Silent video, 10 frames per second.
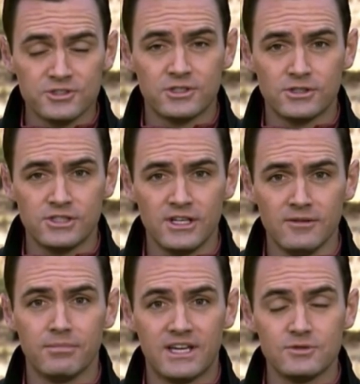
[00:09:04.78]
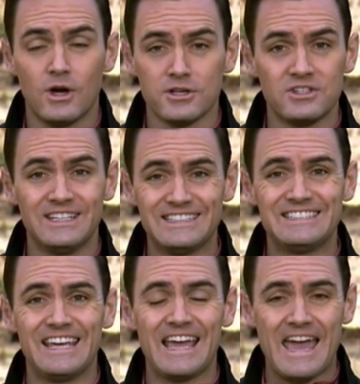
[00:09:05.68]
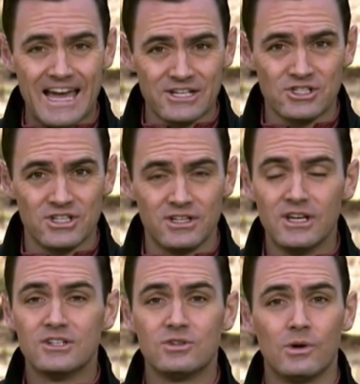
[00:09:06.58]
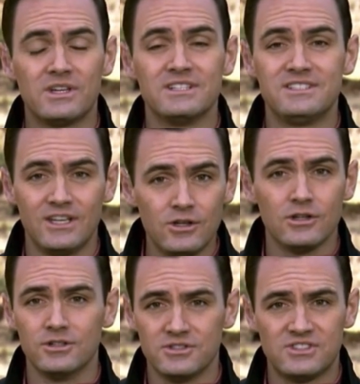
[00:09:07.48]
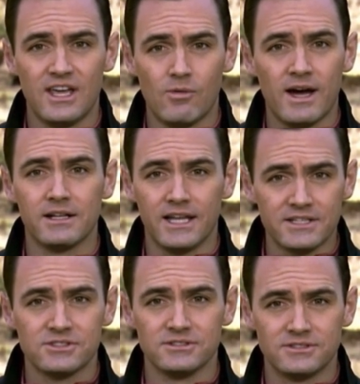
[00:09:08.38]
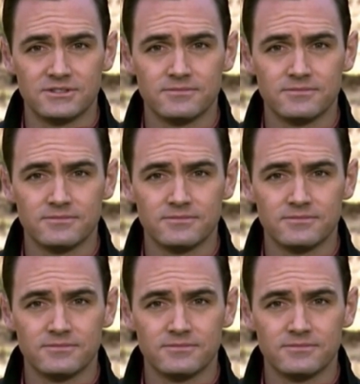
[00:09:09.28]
searching because we also need to take action so we don't continue to lose statewide elections.